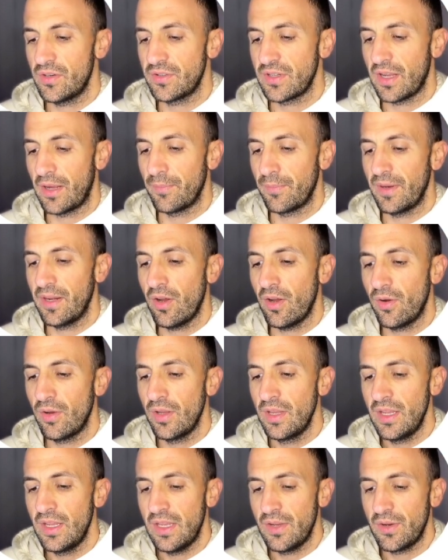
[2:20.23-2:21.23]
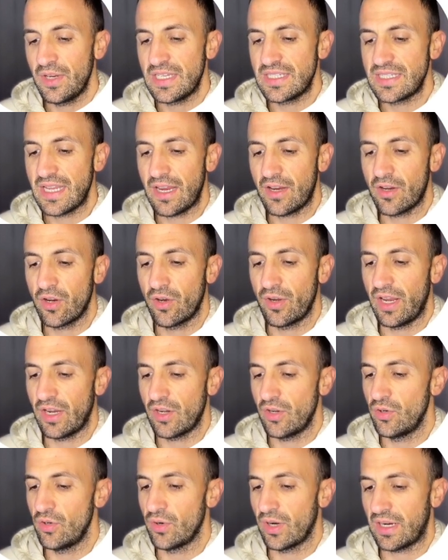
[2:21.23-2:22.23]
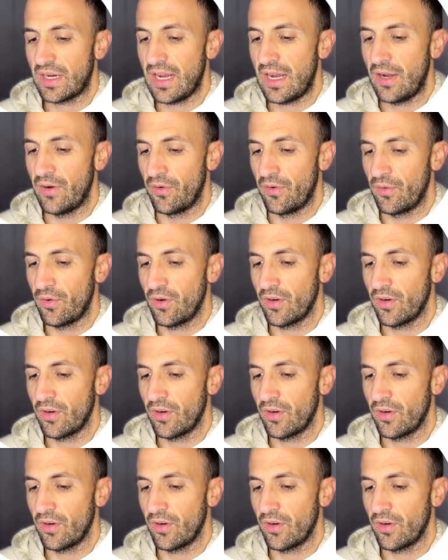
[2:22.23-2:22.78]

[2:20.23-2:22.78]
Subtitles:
down below, it say connect your account.